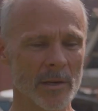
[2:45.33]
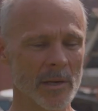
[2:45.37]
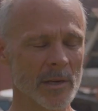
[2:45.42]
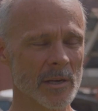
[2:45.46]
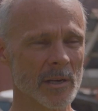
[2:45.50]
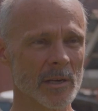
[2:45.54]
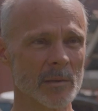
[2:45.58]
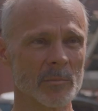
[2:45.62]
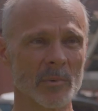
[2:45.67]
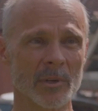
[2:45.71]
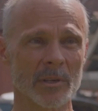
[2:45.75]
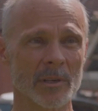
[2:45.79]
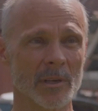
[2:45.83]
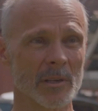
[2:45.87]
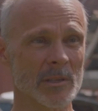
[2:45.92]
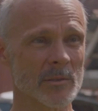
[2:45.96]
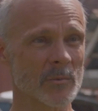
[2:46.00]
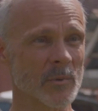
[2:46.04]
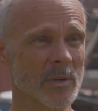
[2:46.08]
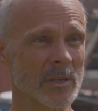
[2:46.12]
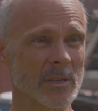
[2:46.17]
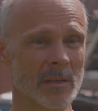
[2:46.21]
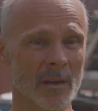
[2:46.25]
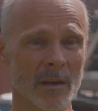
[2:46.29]
are here
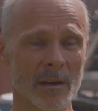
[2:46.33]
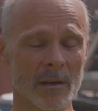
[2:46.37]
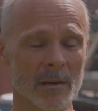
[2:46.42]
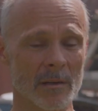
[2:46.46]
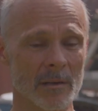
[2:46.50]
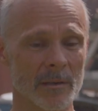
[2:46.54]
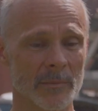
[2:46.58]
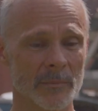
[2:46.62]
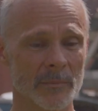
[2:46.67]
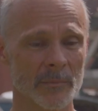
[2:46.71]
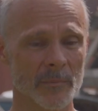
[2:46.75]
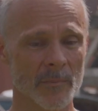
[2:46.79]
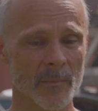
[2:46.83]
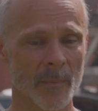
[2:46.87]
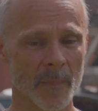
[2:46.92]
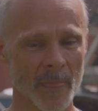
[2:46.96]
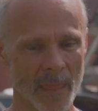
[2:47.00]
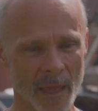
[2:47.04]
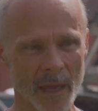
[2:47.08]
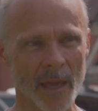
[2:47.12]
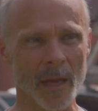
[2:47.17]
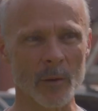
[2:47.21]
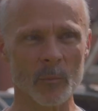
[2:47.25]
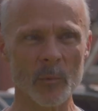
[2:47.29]
because we care.
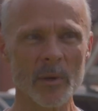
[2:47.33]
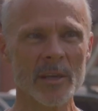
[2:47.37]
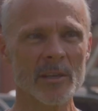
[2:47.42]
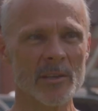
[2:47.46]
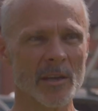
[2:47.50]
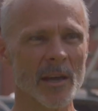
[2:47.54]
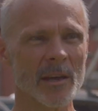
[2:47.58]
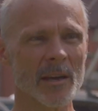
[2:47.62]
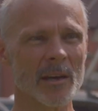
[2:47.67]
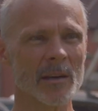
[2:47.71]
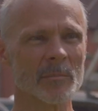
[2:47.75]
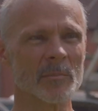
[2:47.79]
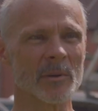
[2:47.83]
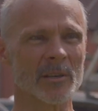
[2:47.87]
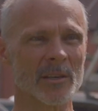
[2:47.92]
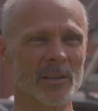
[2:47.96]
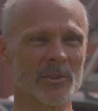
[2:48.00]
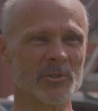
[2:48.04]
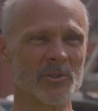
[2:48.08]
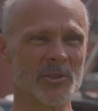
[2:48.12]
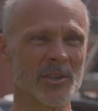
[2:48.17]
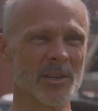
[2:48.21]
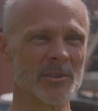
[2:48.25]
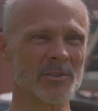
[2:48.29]
And we care
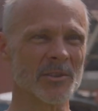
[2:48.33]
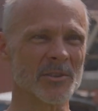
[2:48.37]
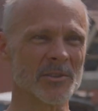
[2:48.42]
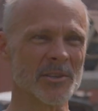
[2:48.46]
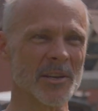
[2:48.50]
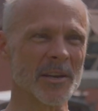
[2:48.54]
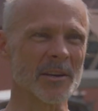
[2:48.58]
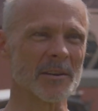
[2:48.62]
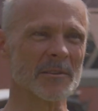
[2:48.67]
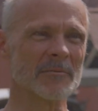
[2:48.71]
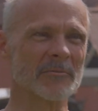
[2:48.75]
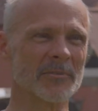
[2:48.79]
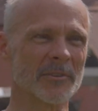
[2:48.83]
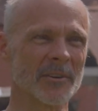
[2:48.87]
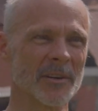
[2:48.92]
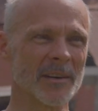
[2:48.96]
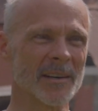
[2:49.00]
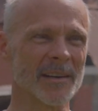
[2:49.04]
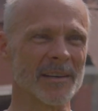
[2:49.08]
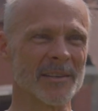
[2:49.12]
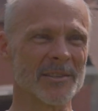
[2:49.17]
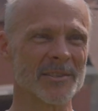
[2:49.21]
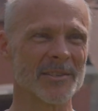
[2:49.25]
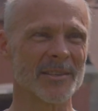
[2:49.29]
because Jesus cared for
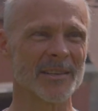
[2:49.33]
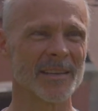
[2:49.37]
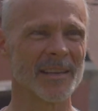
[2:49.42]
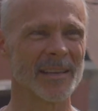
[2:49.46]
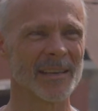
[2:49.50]
us.